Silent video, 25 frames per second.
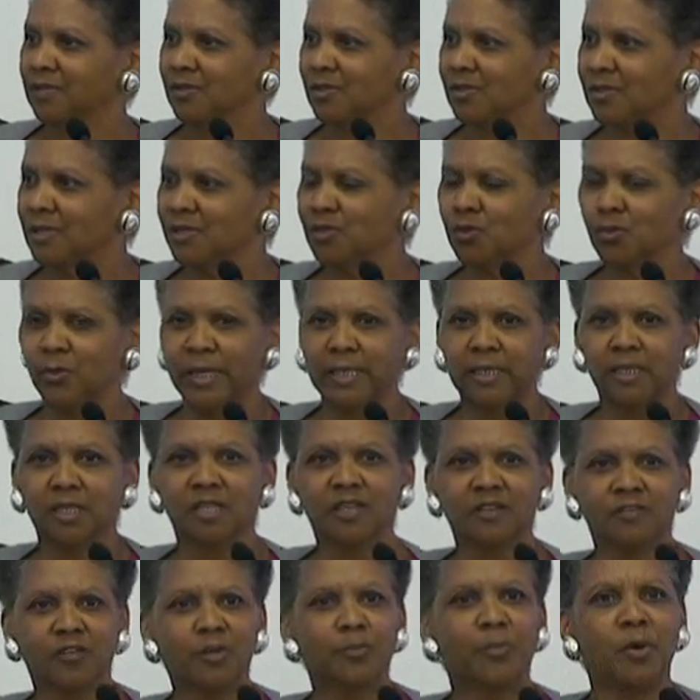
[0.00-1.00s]
Just as we had to
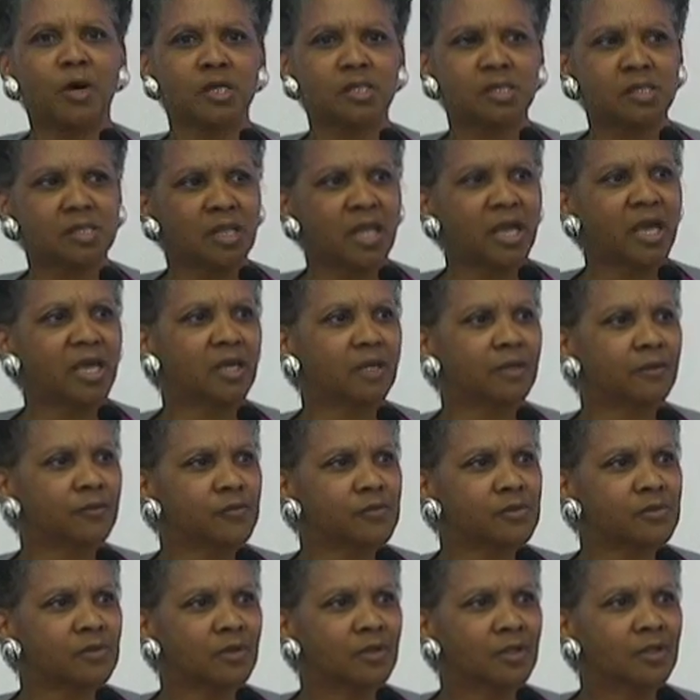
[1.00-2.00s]
give up our
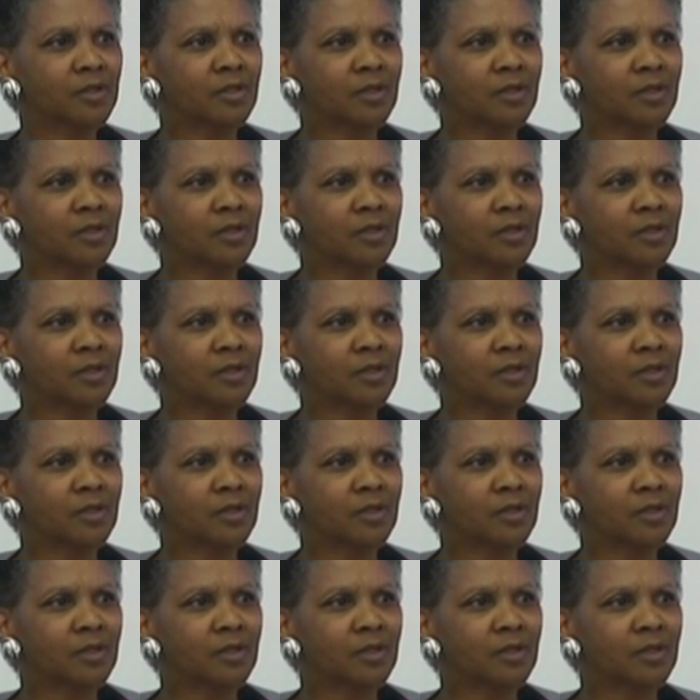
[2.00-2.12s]
slaves,